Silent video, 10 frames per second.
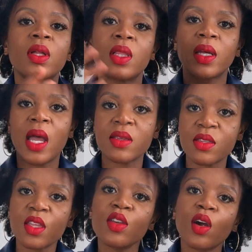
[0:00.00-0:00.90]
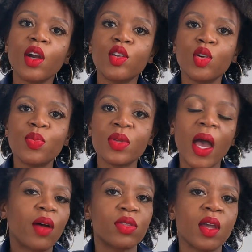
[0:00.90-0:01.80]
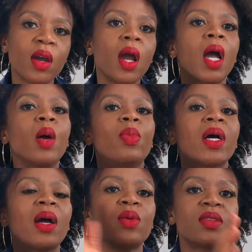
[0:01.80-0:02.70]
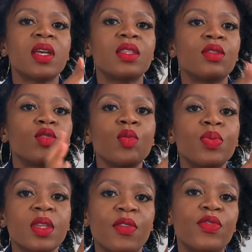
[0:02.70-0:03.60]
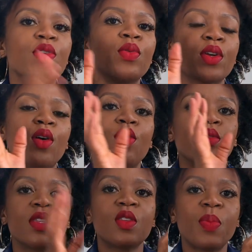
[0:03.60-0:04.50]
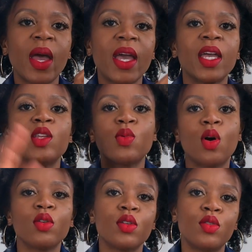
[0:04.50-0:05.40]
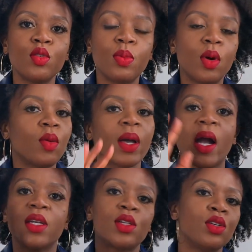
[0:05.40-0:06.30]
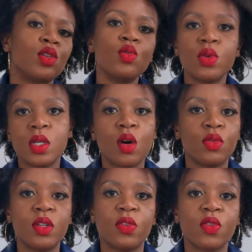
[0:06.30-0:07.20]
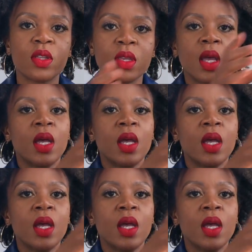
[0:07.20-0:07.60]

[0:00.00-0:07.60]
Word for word: Like as I said, there are dupes out there, but I will say the dupes, if you were to hold this bag and you were holding a dupe, oh my gosh, you would know the difference.